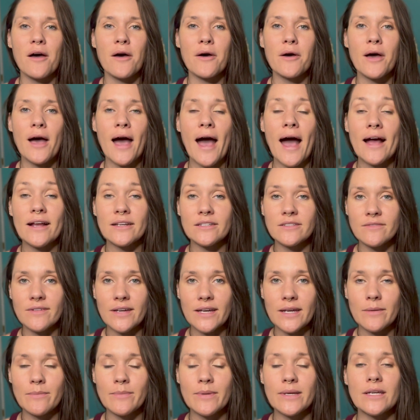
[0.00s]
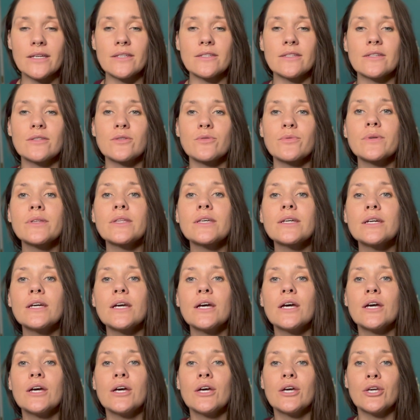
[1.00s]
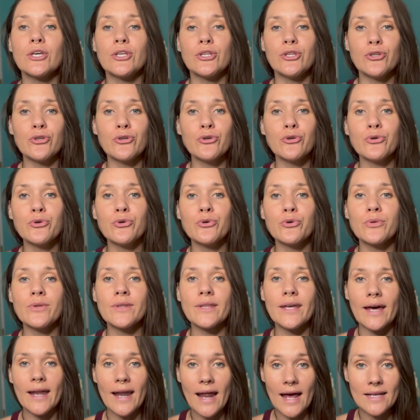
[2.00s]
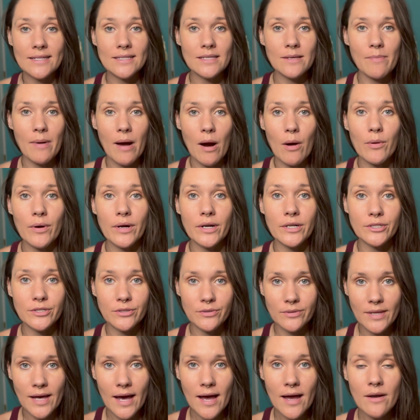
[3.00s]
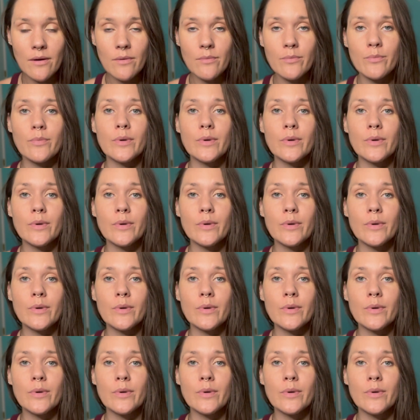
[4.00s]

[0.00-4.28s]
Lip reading: activate, because it's really you that has the power to do that,